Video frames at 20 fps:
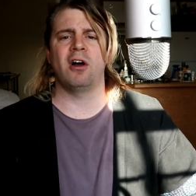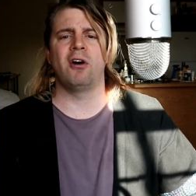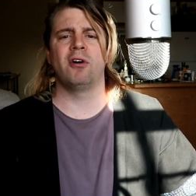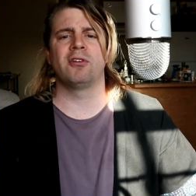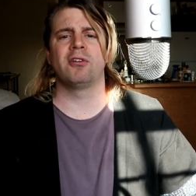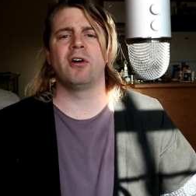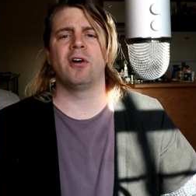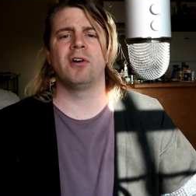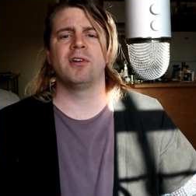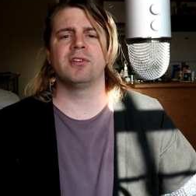
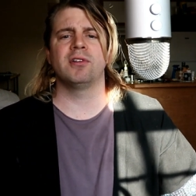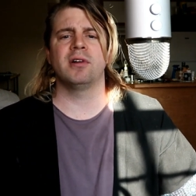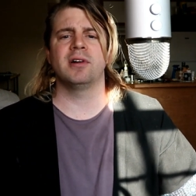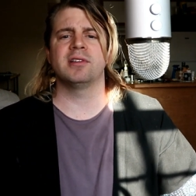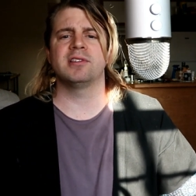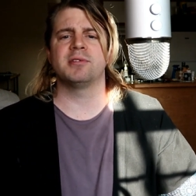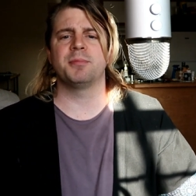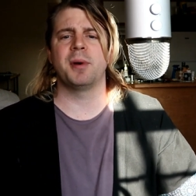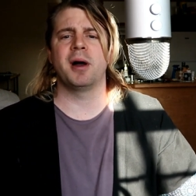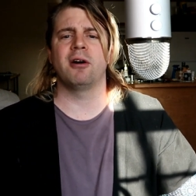All in all,
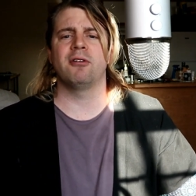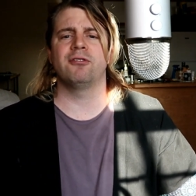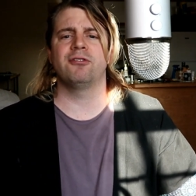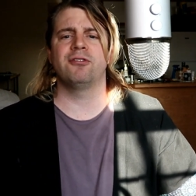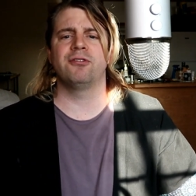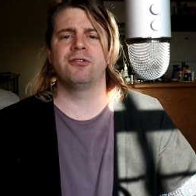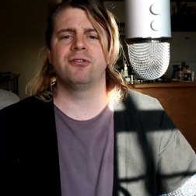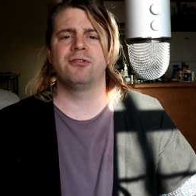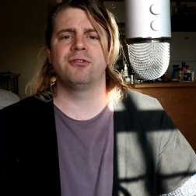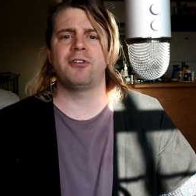it's about
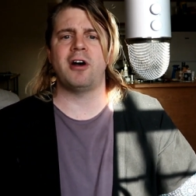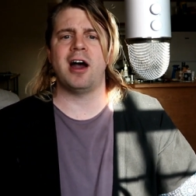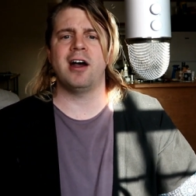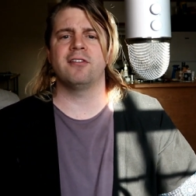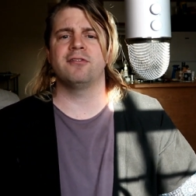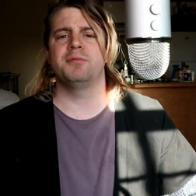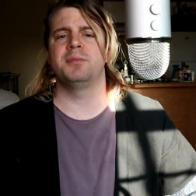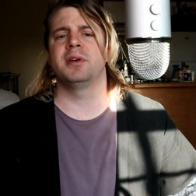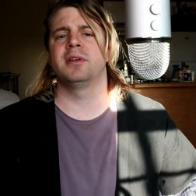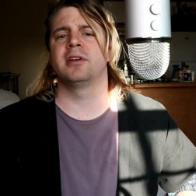
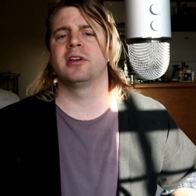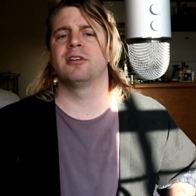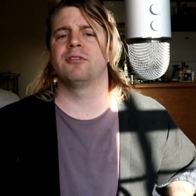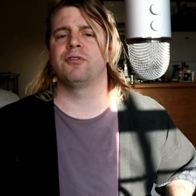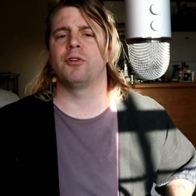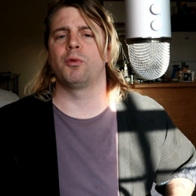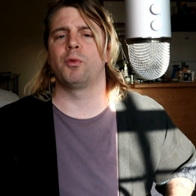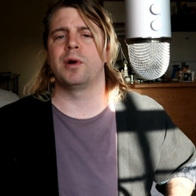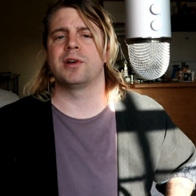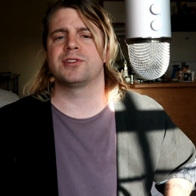5 billion
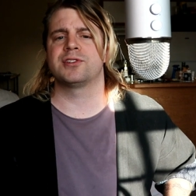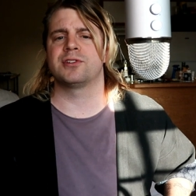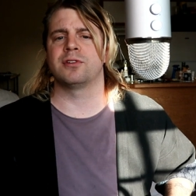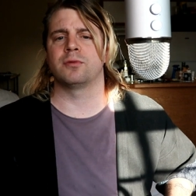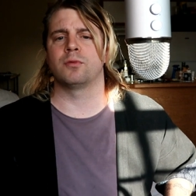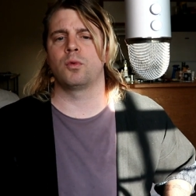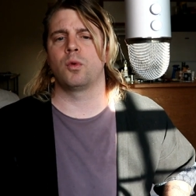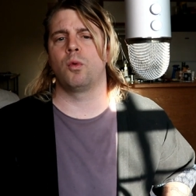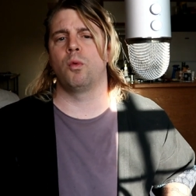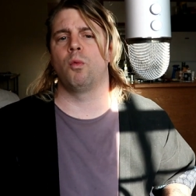for
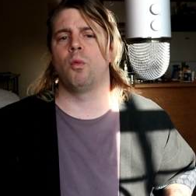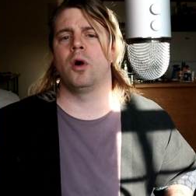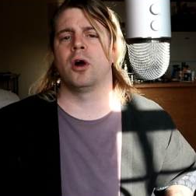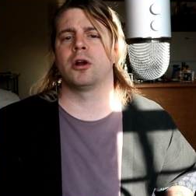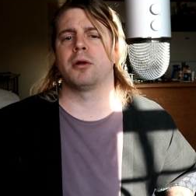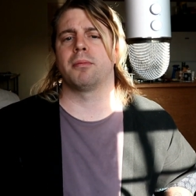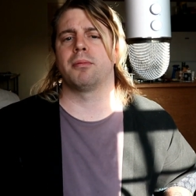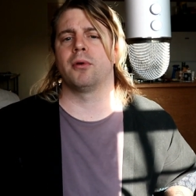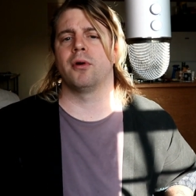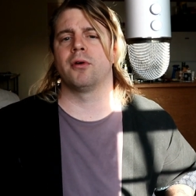Western
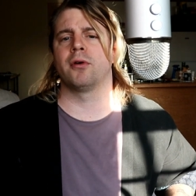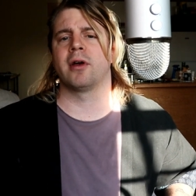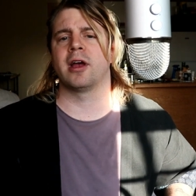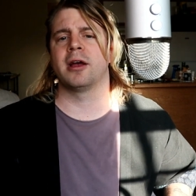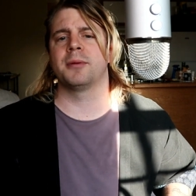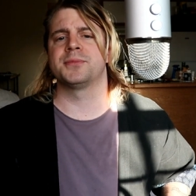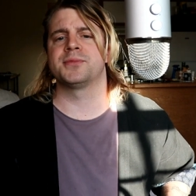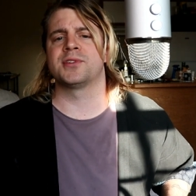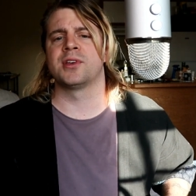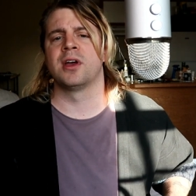water
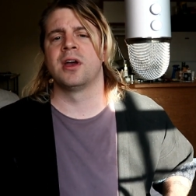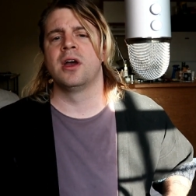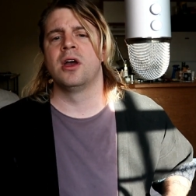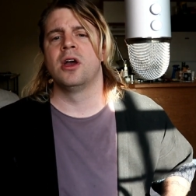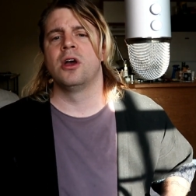programs